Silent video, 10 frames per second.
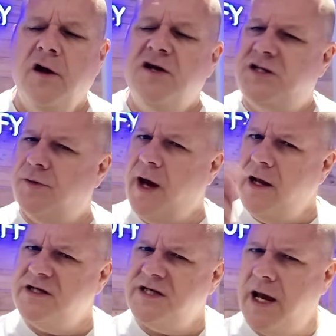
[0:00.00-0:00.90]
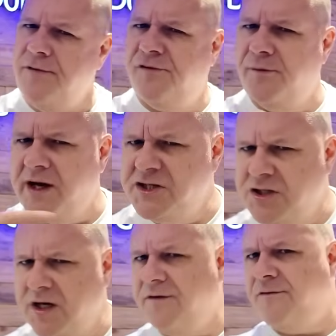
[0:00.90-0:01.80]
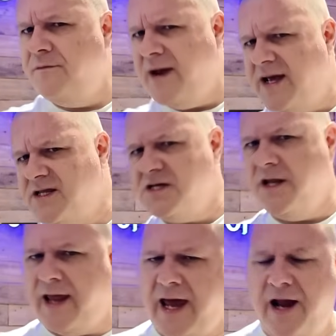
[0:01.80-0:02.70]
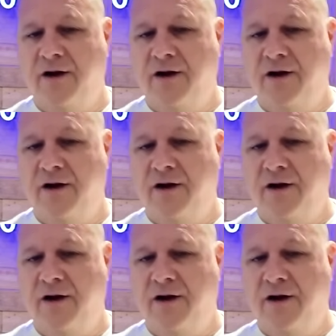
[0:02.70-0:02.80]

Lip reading: "So how does that information get from that to that?"